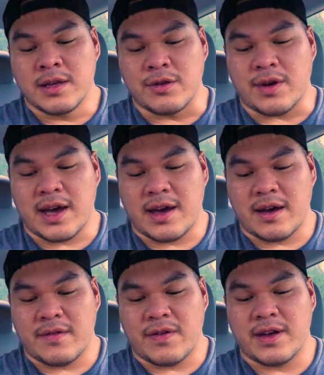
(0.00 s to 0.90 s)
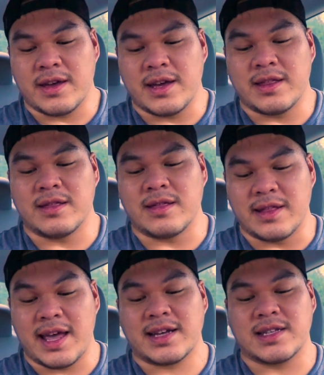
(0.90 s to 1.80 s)
You have, and
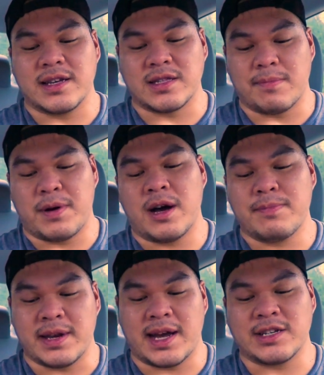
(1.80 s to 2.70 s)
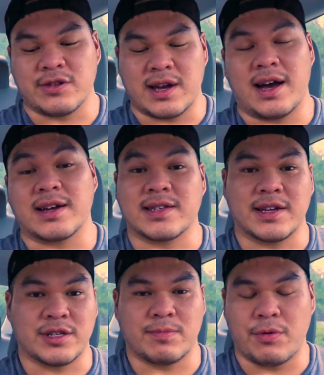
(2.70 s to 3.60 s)
next is the pump and nitric
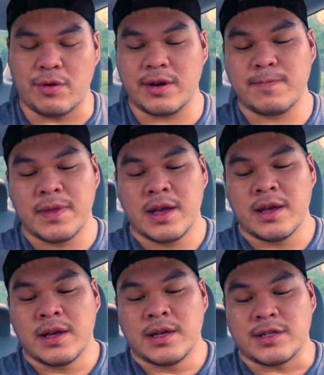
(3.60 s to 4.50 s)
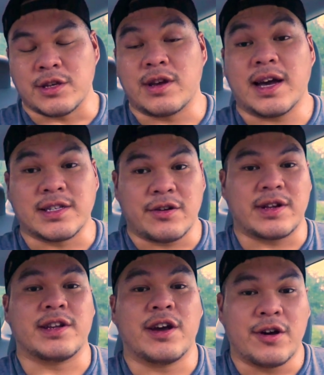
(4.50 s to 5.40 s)
oxide support. So you guys
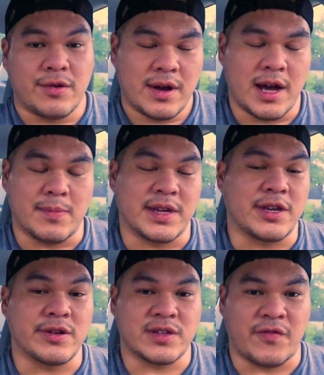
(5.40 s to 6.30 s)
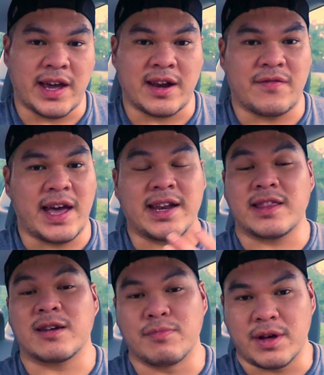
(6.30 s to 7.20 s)
already know I'm a huge fan of
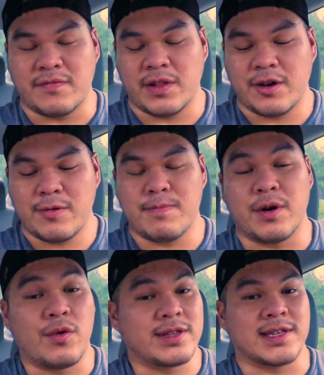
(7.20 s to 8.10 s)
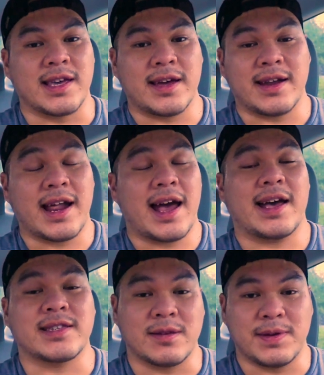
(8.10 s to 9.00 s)
anything blood flow, but once again, it
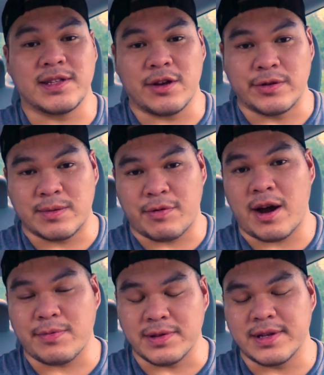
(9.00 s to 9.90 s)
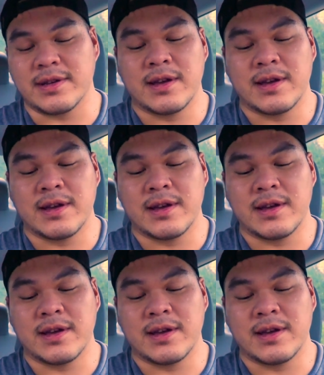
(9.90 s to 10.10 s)
has to be dosed properly.